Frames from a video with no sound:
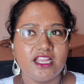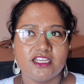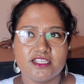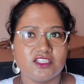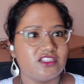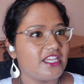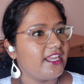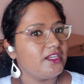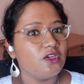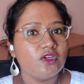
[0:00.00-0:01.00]
Does your
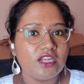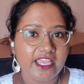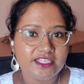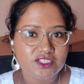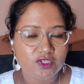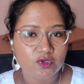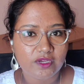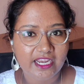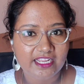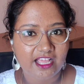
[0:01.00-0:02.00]
child likes to
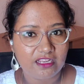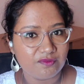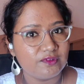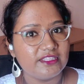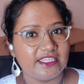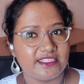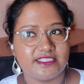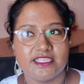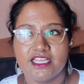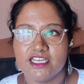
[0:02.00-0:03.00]
look at colorful things?